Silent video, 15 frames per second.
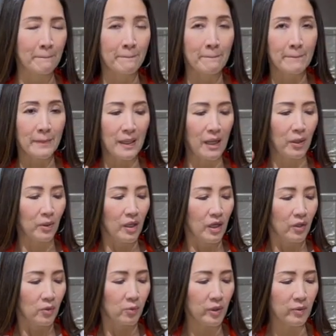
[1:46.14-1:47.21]
Now,
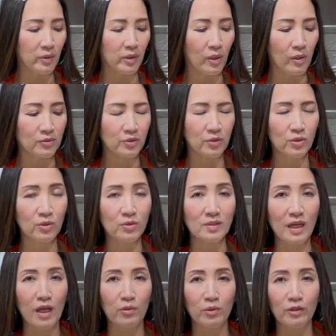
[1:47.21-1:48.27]
we will also use
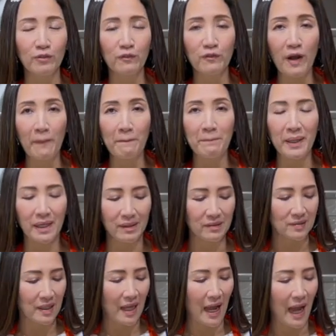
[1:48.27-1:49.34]
our Frappe
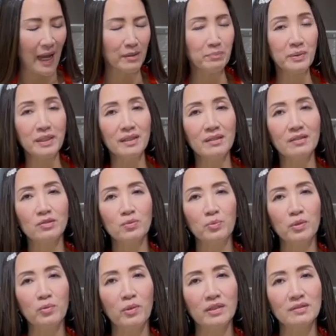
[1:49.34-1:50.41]
Base, and because
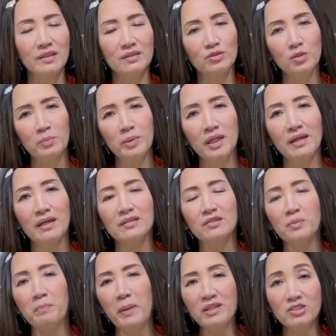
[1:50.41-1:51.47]
we want it to be a
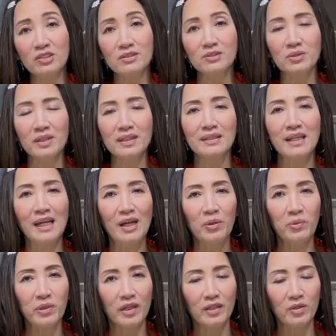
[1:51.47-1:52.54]
special treat,
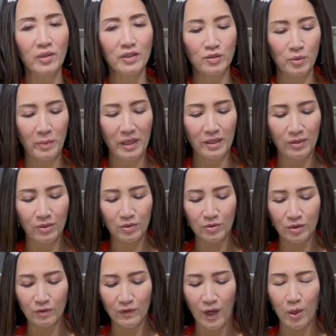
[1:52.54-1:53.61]
we are going to make use
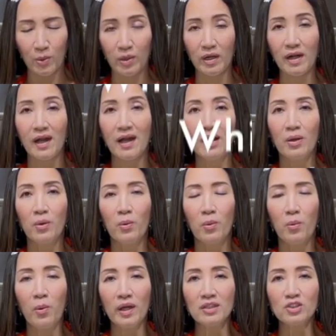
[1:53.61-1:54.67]
of our
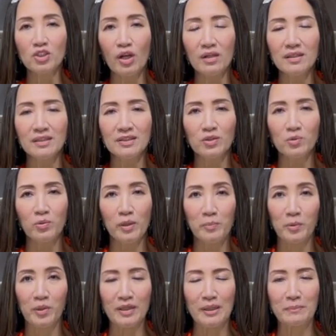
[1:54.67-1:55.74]
white chocolate
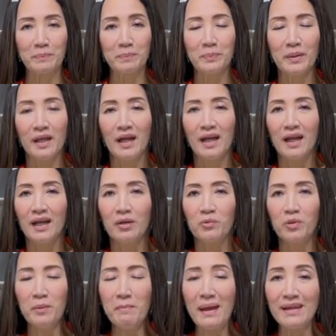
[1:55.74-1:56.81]
whipped cream.
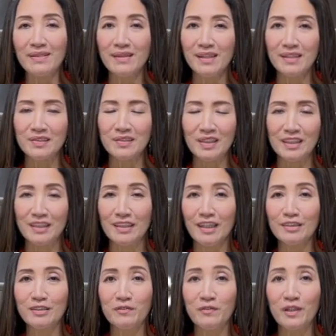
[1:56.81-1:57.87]
We made this in
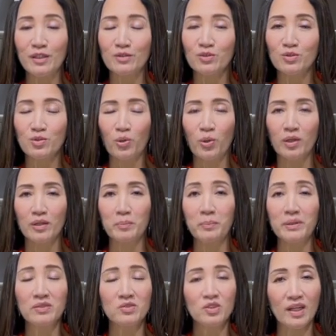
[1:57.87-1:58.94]
another video tutorial.
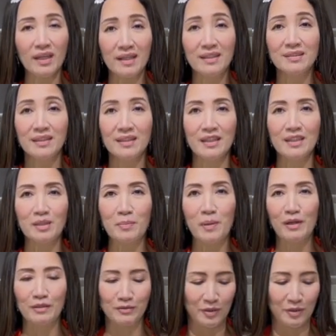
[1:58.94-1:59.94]
Please check the link above.